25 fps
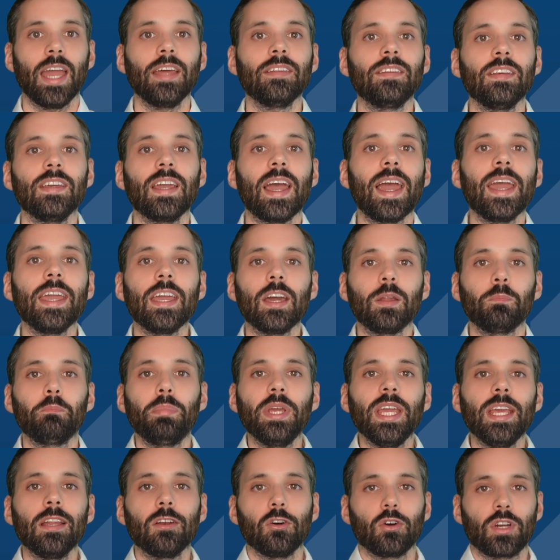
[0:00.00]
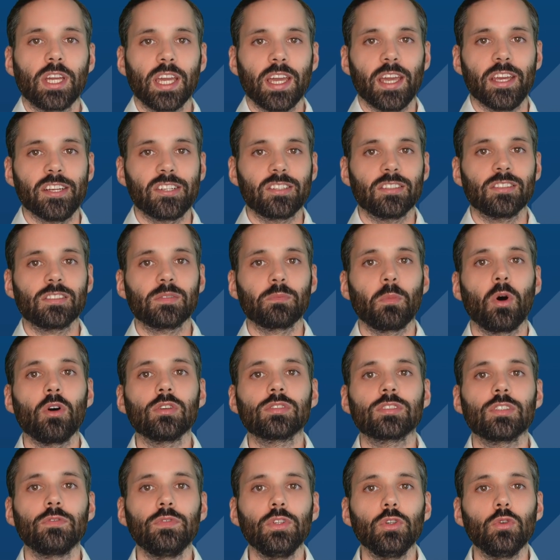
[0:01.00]
And the A and B locations
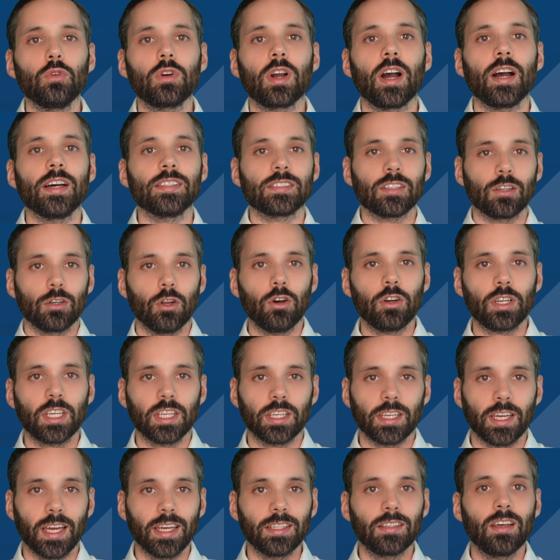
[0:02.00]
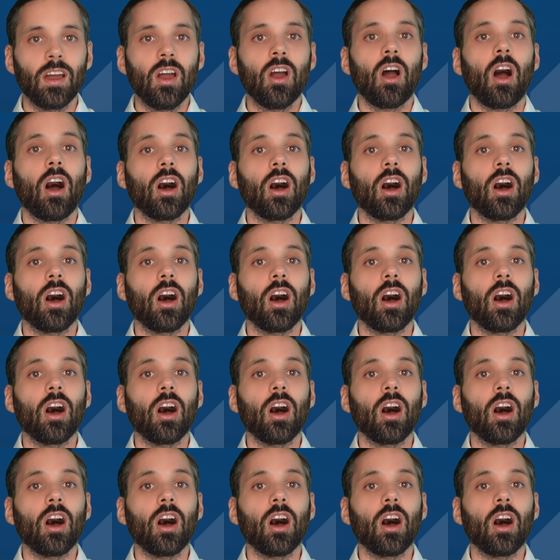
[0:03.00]
most of you guys are looking at